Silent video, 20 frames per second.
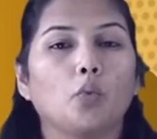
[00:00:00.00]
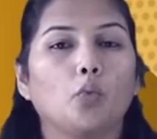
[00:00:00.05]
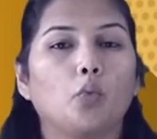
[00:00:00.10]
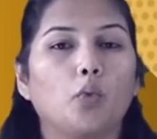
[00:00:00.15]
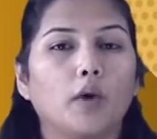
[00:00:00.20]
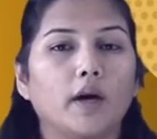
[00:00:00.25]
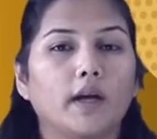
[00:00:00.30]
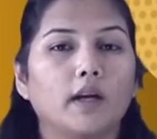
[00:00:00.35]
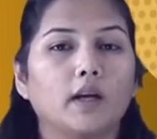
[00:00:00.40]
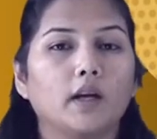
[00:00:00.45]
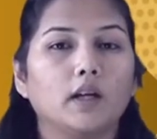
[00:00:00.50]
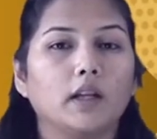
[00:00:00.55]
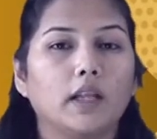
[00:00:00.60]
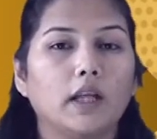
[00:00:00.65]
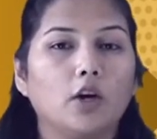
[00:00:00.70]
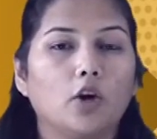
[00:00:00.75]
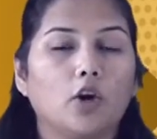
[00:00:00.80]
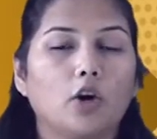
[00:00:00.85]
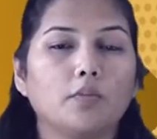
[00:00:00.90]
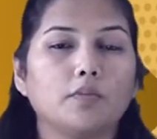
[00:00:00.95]
when
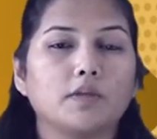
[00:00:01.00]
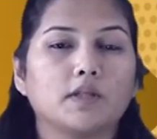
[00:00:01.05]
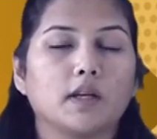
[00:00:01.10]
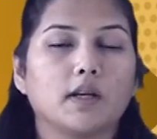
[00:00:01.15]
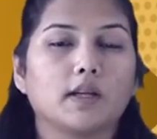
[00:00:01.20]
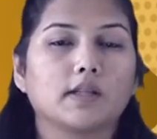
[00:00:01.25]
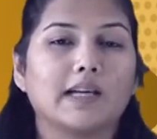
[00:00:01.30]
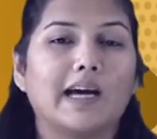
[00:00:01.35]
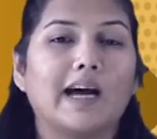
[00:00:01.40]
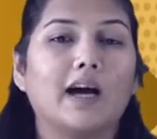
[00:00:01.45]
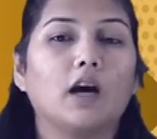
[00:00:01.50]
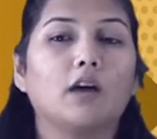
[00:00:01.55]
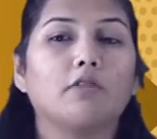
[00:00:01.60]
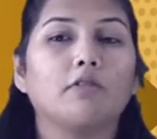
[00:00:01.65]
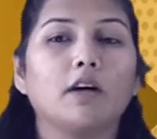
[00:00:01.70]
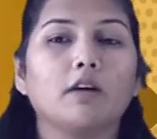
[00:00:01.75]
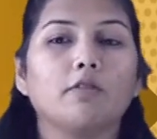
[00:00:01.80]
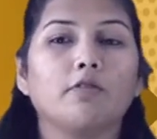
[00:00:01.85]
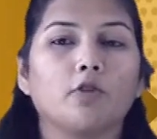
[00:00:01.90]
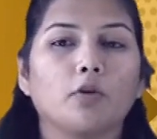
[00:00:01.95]
the objects are
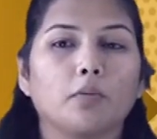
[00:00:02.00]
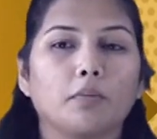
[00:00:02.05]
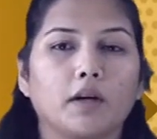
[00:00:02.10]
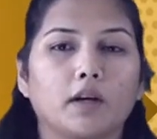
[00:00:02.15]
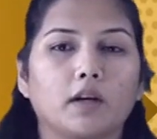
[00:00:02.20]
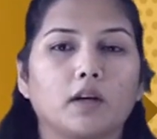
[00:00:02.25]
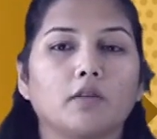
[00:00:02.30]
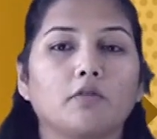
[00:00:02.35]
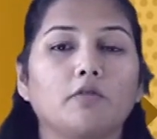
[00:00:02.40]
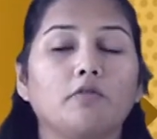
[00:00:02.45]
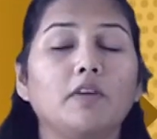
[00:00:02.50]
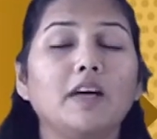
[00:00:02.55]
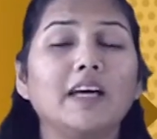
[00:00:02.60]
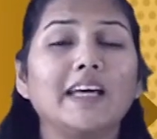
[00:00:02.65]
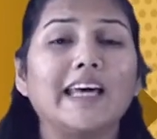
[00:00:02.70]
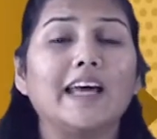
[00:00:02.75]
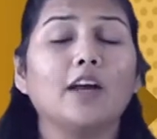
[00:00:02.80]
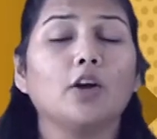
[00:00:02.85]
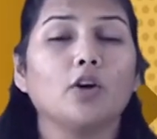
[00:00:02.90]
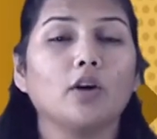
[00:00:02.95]
away from it, we
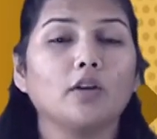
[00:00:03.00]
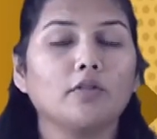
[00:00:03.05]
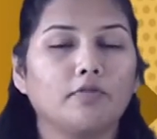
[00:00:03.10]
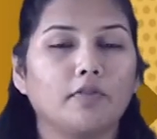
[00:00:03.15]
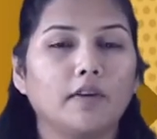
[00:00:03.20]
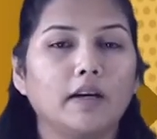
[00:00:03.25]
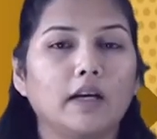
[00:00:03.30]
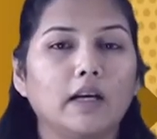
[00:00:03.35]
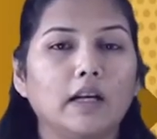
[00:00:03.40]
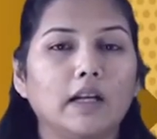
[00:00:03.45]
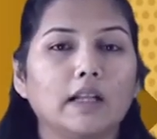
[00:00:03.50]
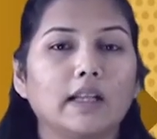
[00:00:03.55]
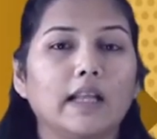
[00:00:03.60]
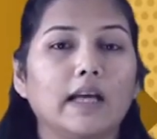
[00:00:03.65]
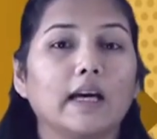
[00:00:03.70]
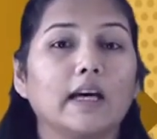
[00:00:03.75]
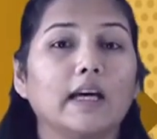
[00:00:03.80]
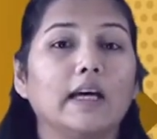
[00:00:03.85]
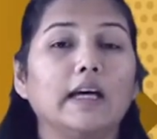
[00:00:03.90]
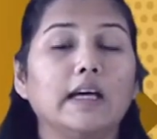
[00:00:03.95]
cannot feel
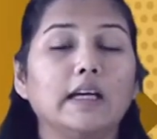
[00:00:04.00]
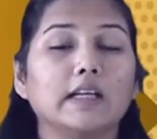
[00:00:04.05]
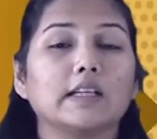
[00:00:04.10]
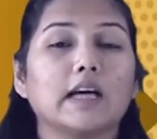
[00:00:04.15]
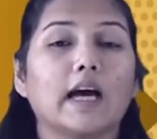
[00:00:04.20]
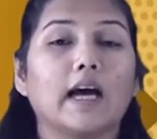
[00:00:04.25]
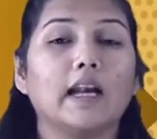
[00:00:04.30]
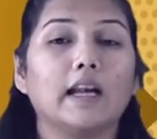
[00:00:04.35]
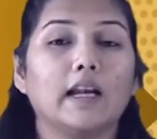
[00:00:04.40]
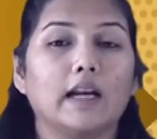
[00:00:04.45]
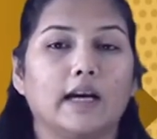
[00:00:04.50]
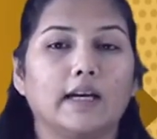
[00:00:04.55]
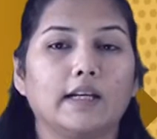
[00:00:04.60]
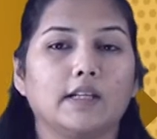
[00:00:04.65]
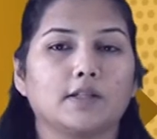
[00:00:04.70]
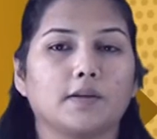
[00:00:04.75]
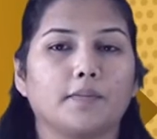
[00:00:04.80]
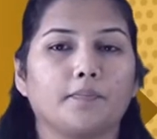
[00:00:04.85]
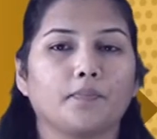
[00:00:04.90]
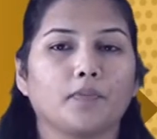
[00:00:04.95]
their heat and
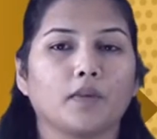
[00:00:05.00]
light.